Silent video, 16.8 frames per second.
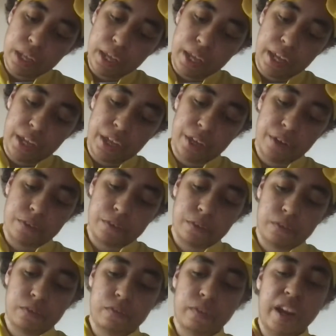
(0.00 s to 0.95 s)
a
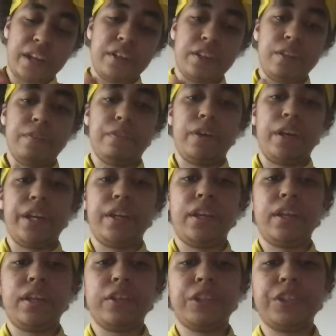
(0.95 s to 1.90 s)
red
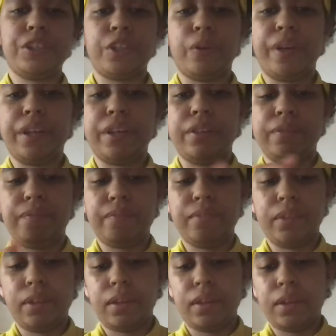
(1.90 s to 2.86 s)
divider showing
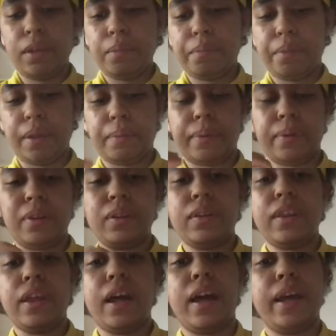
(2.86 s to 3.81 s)
people
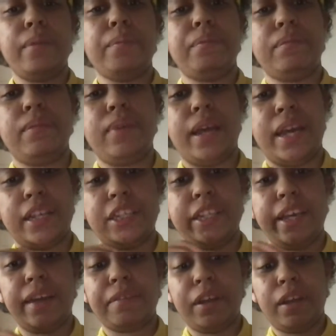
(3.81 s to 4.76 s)
that I'm
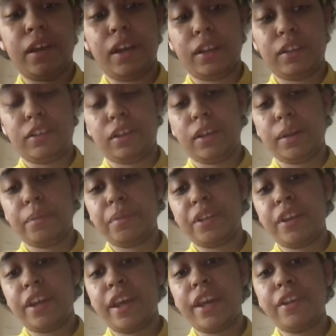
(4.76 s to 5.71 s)
actually having a hard time
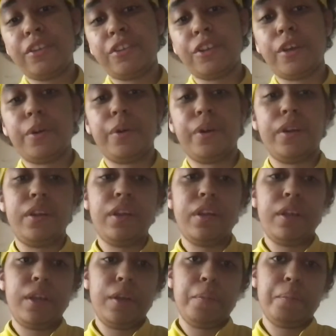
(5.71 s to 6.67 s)
today, so
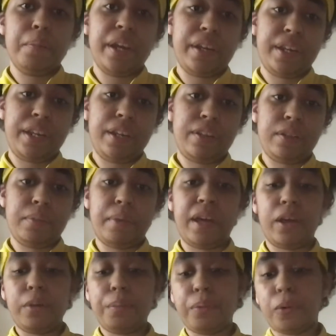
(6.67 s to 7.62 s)
might need some
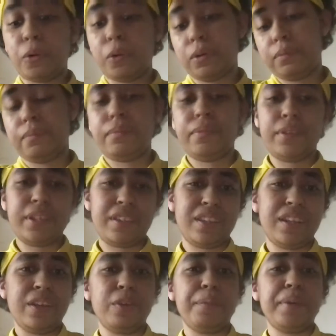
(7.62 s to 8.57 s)
help or
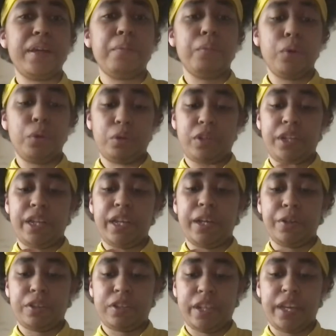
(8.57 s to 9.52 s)
just a little bit more T
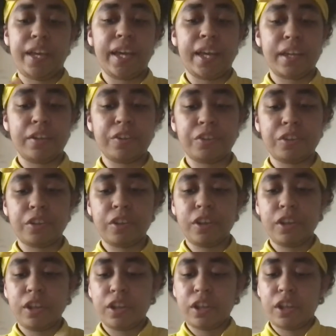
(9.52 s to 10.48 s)
L C. And
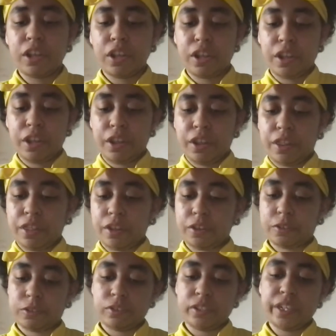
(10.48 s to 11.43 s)
the
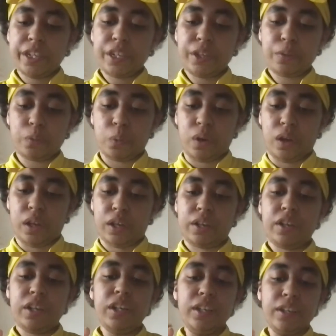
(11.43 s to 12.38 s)
green
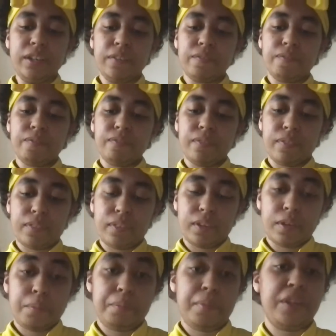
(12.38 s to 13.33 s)
one,
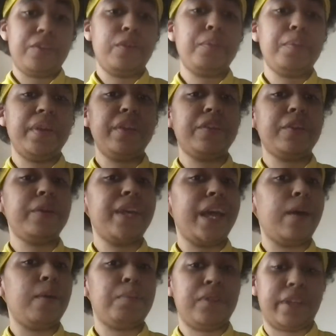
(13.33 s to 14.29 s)
Mito, please don't
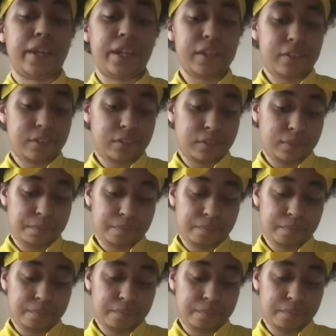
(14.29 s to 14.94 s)
get upset.